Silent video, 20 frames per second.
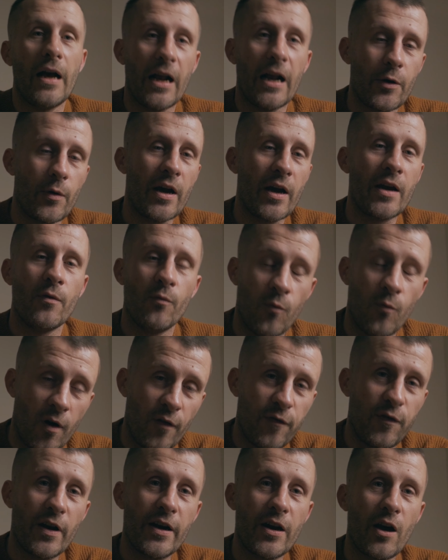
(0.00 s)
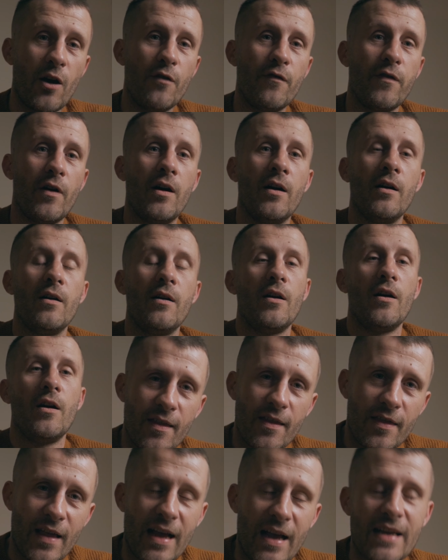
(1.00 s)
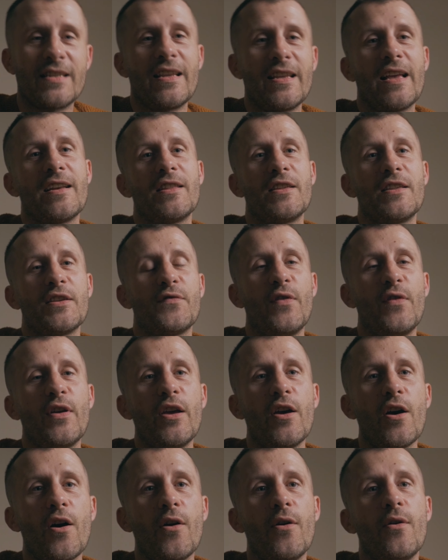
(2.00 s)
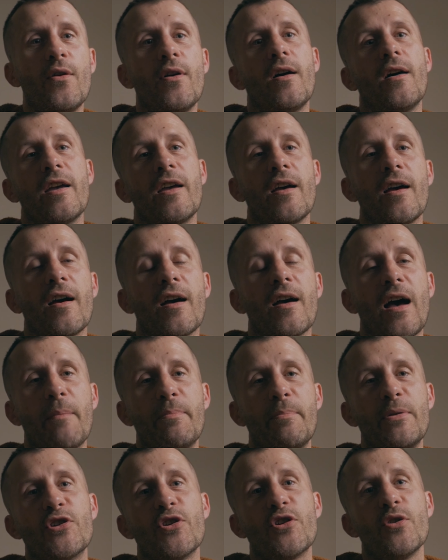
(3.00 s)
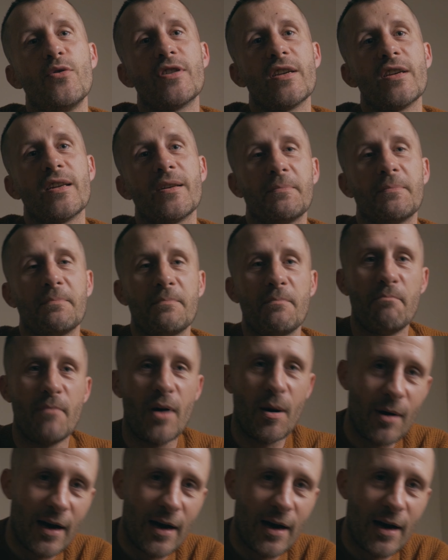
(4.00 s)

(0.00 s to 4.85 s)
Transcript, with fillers: Anyway, waffling over, that's the end of this video. Happy shooting. Bye